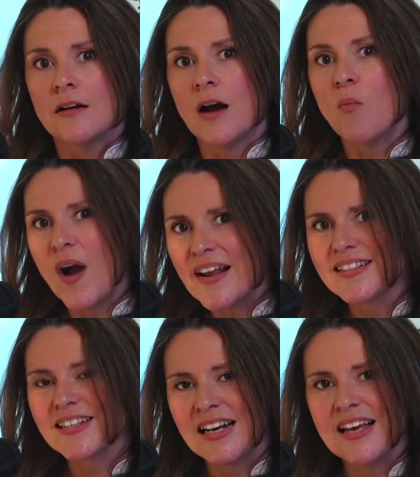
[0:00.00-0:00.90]
And while it's
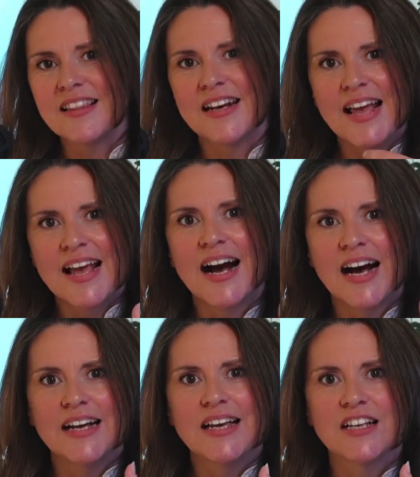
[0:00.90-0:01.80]
clear that
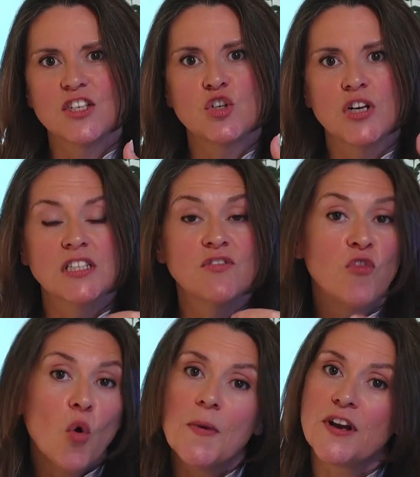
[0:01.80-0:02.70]
AI has a
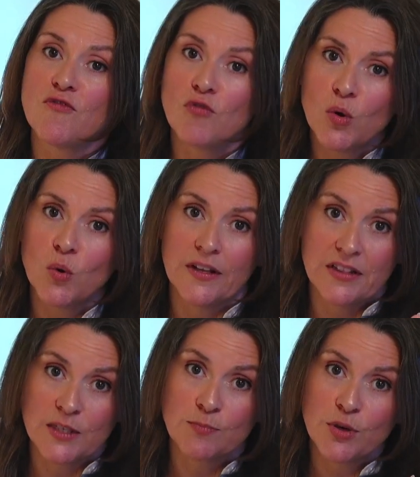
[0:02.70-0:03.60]
transformative role in
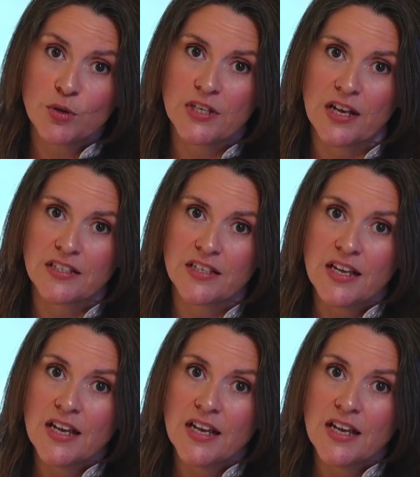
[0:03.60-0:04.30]
this process,